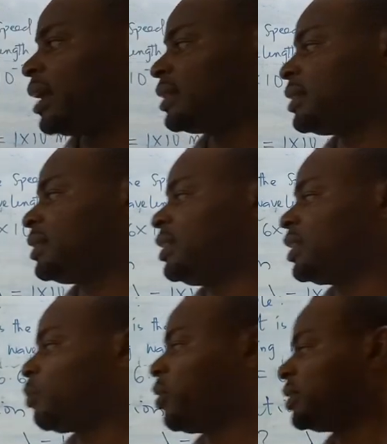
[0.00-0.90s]

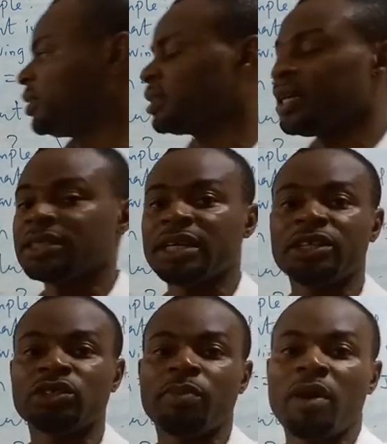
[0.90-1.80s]
6.6 times 10 raised to
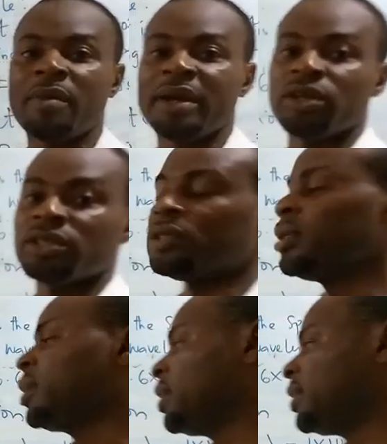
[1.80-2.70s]
the power minus
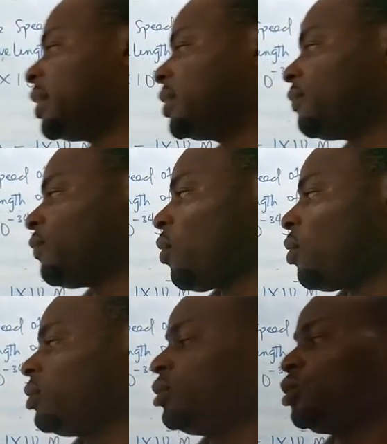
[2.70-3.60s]
34
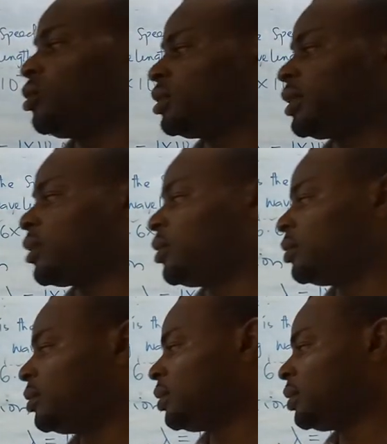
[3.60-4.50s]
joules second.
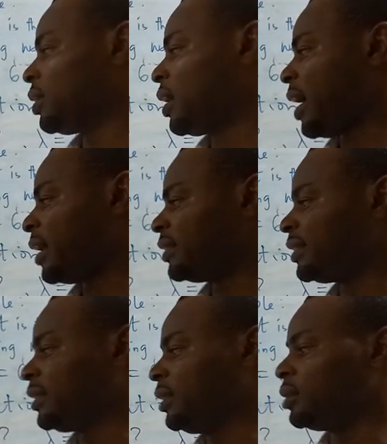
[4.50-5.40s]
And
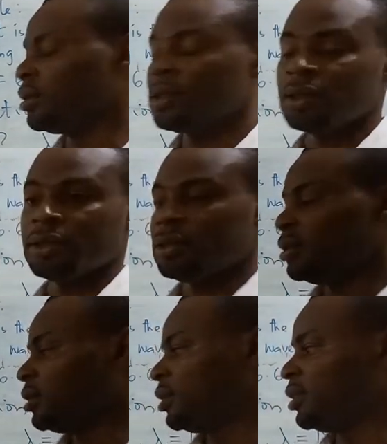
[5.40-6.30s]
C
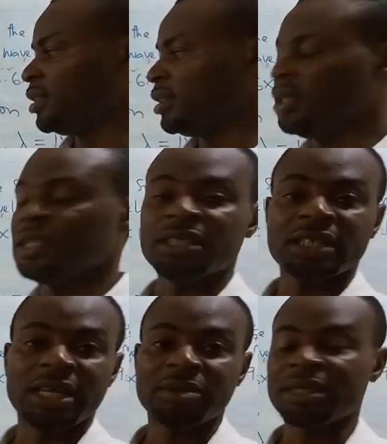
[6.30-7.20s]
is the
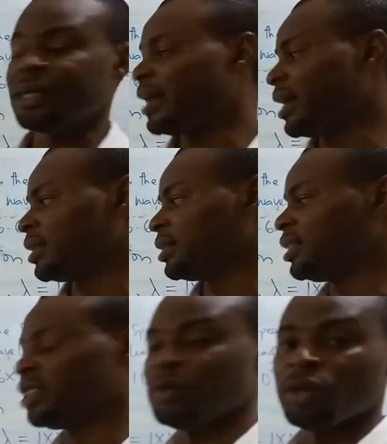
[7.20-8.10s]
same thing as the
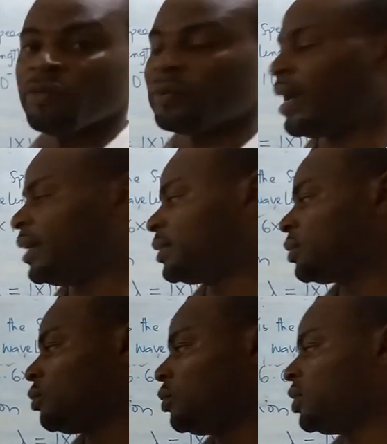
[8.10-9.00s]
speed of light,
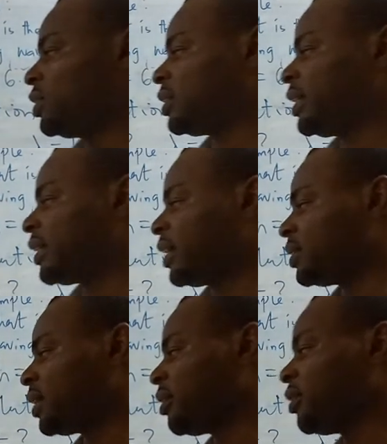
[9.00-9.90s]
which is 3 times
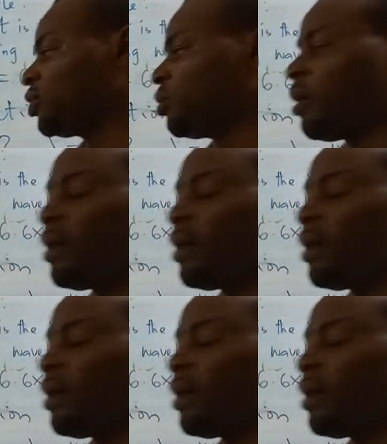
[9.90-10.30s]
10 raised to the power